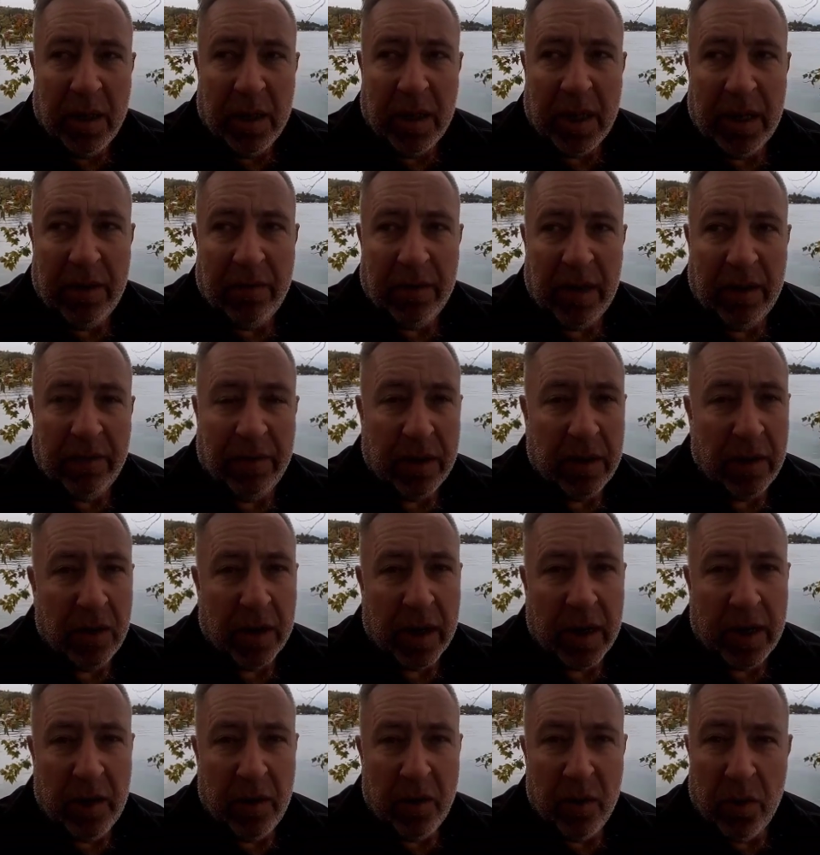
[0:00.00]
Even if you're
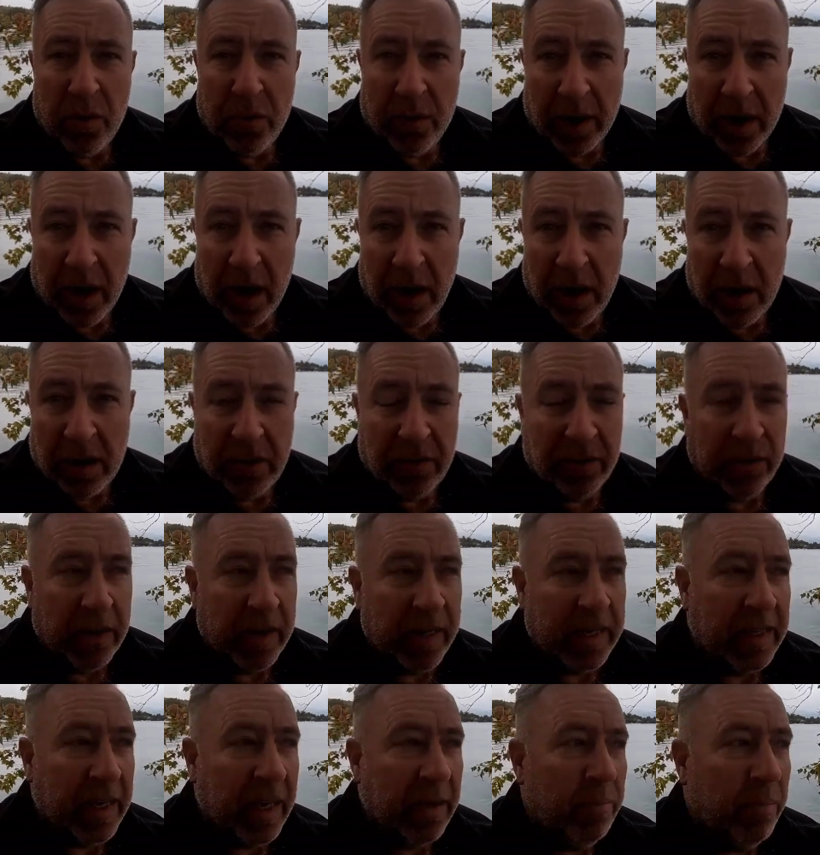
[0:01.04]
looking at Northern Ireland, for an
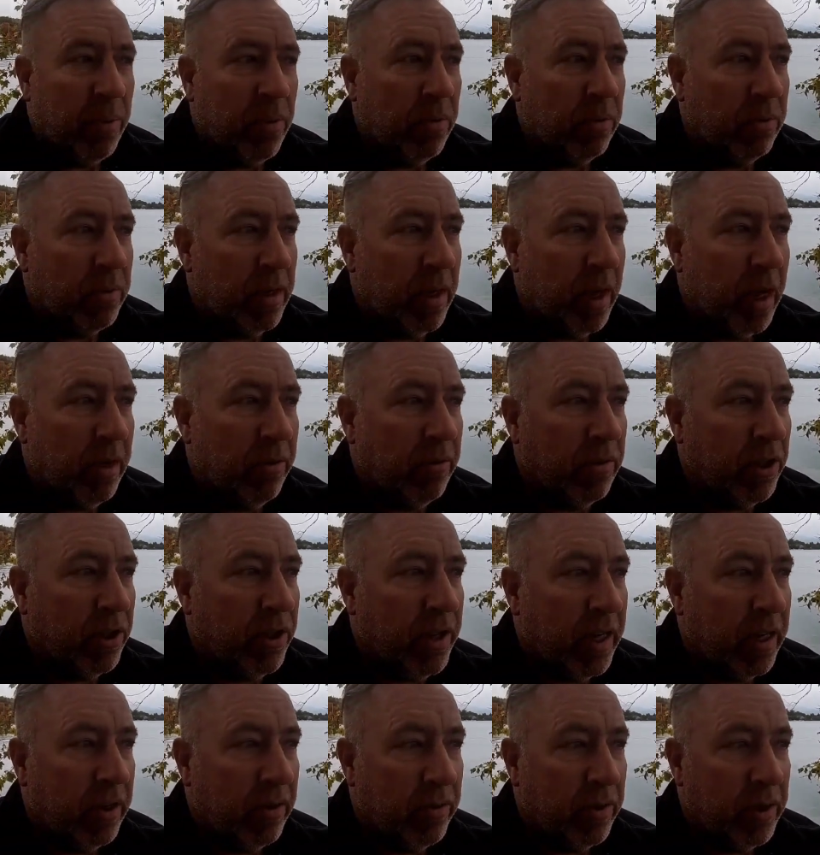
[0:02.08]
example, the Irish
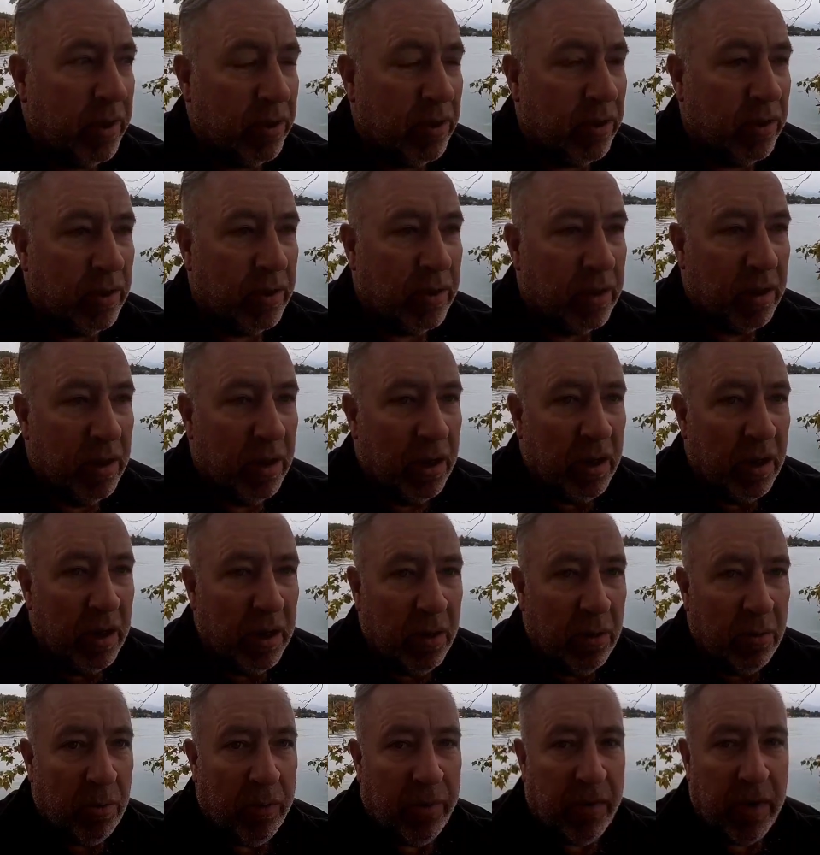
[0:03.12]
terrorists
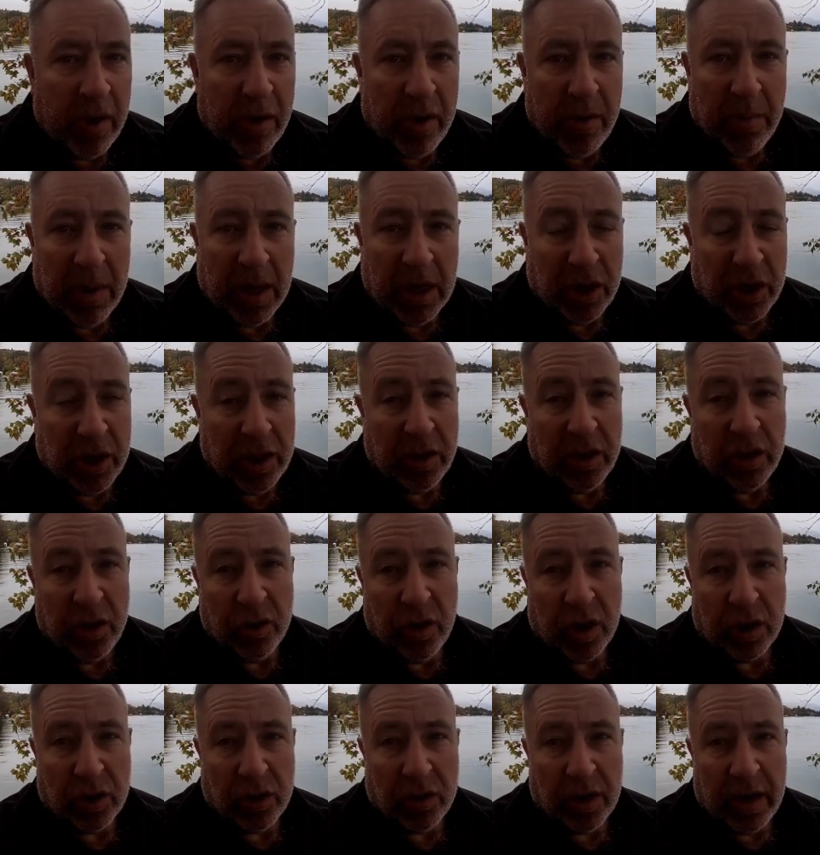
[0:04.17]
were very much into
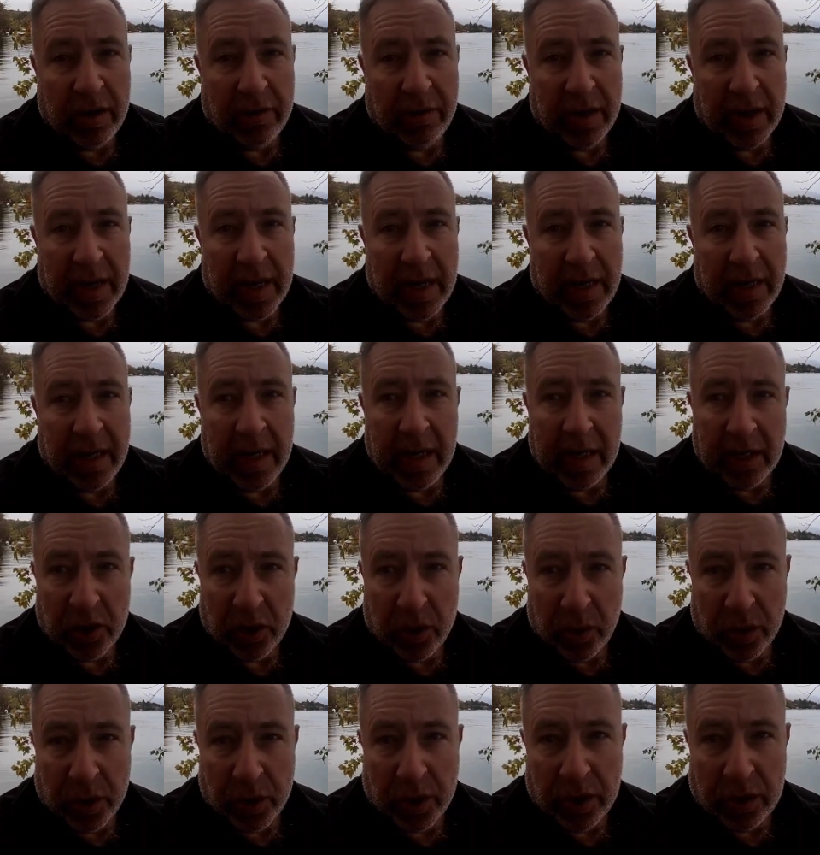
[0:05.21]
drug trafficking,
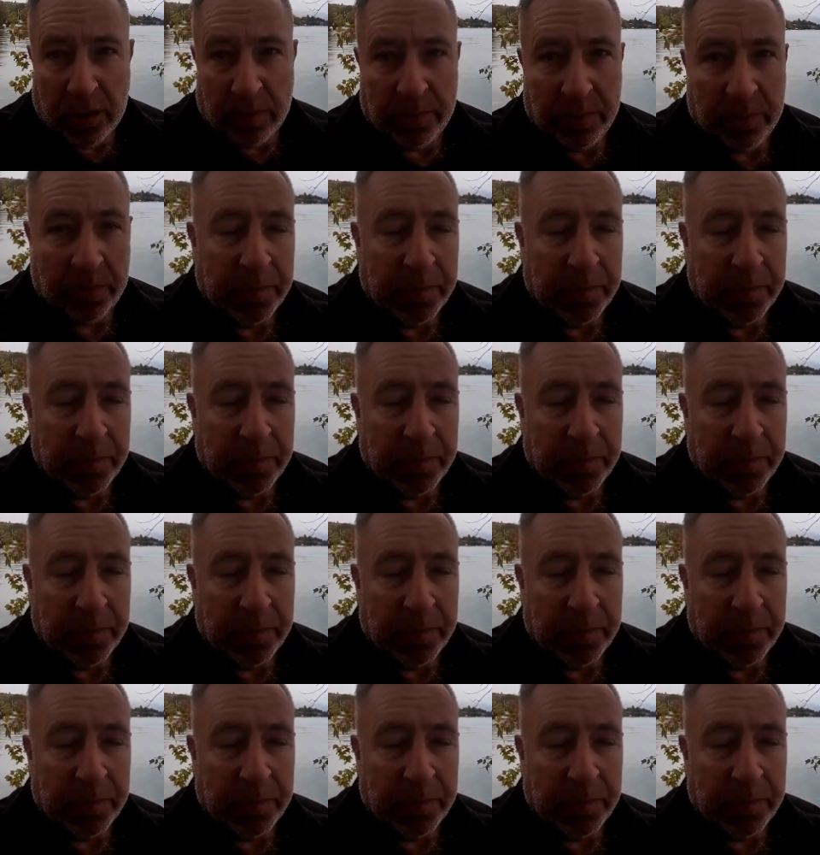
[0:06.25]
extortion.